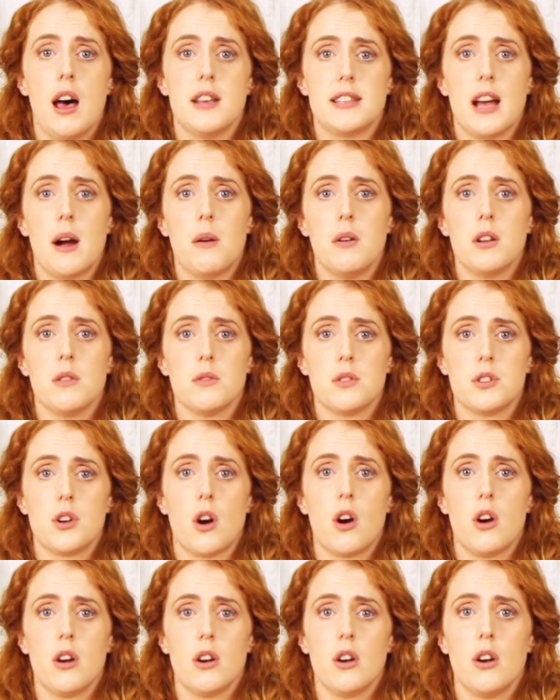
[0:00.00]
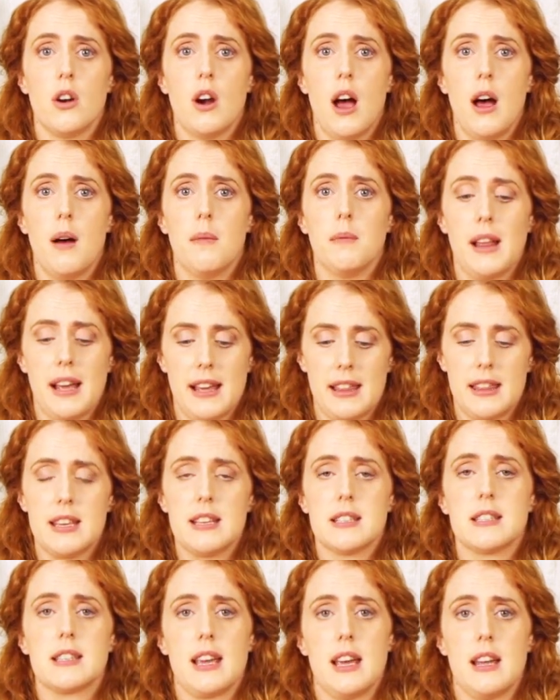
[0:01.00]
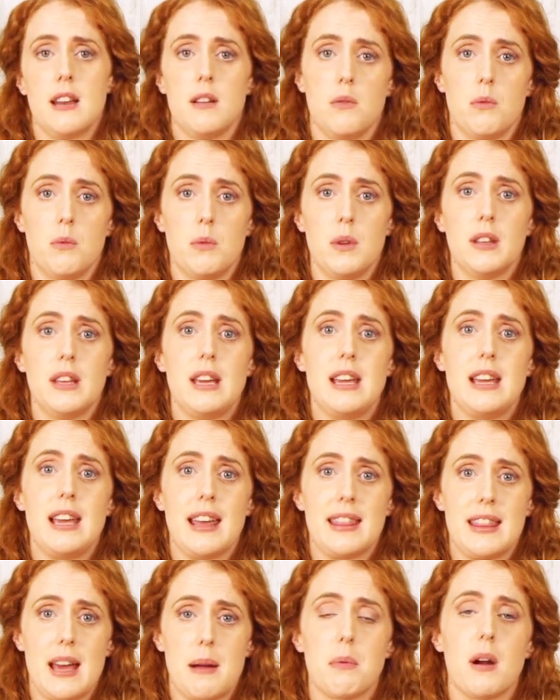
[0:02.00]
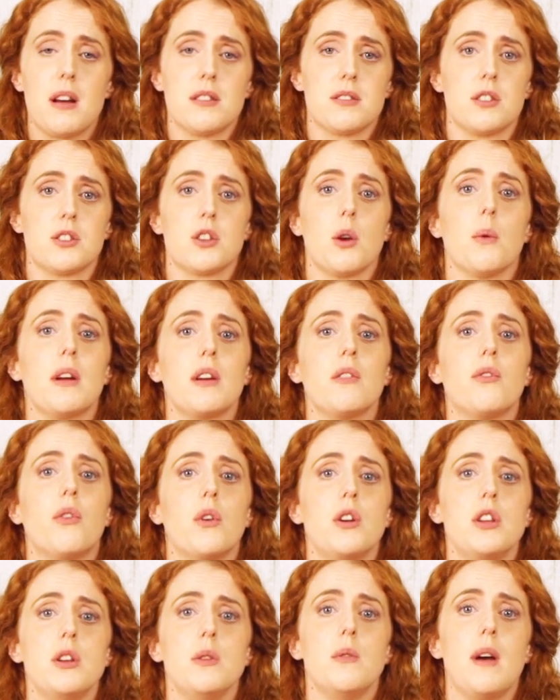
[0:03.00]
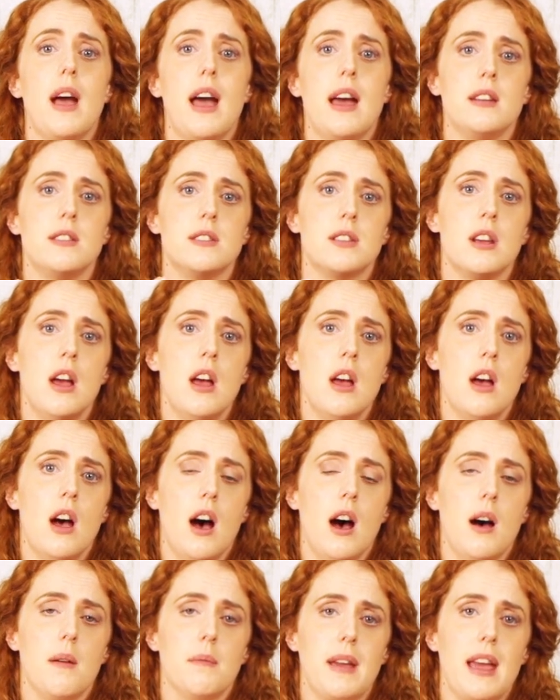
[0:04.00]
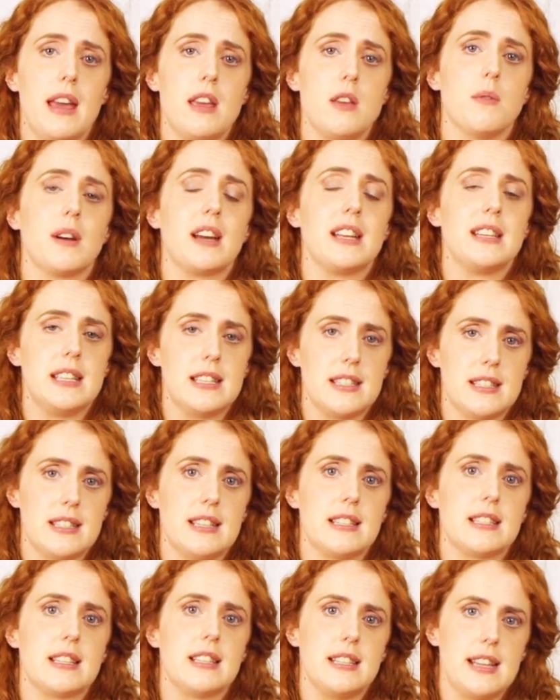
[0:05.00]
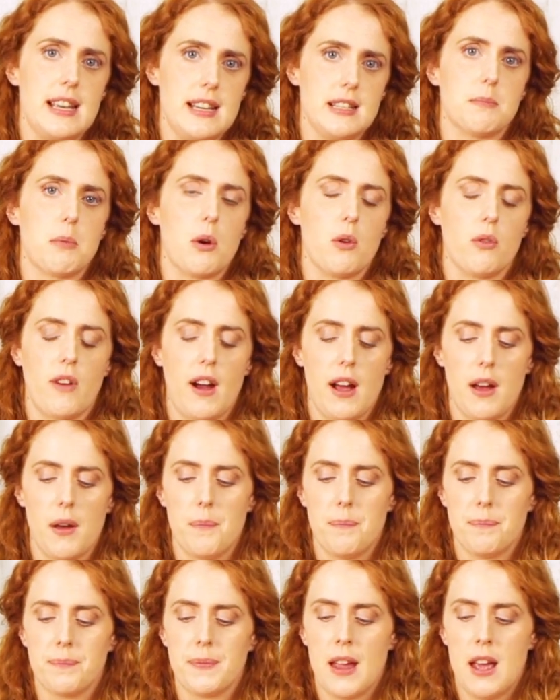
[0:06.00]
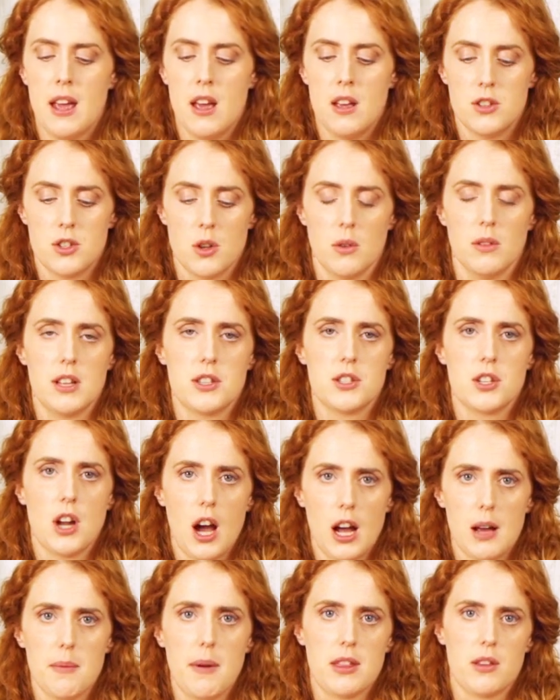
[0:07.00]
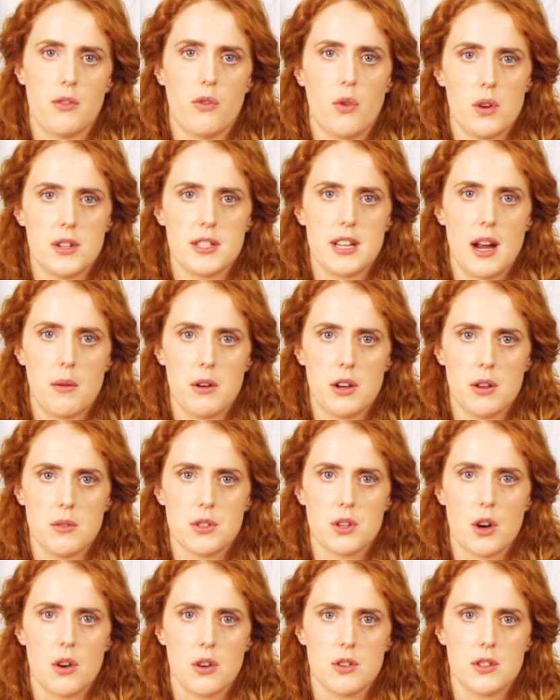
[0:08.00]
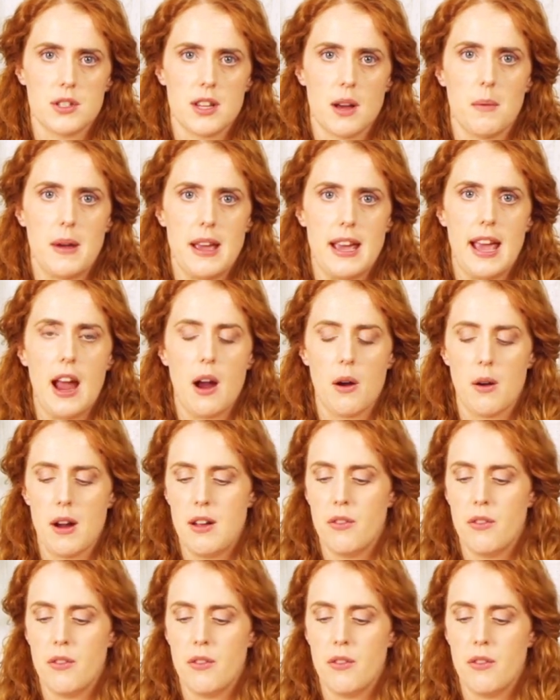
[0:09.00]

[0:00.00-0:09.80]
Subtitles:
a sourdough starter like this can really get that process going for you and get you a consistent taste profile. So let's talk about the 4 sourdough starters that we carry.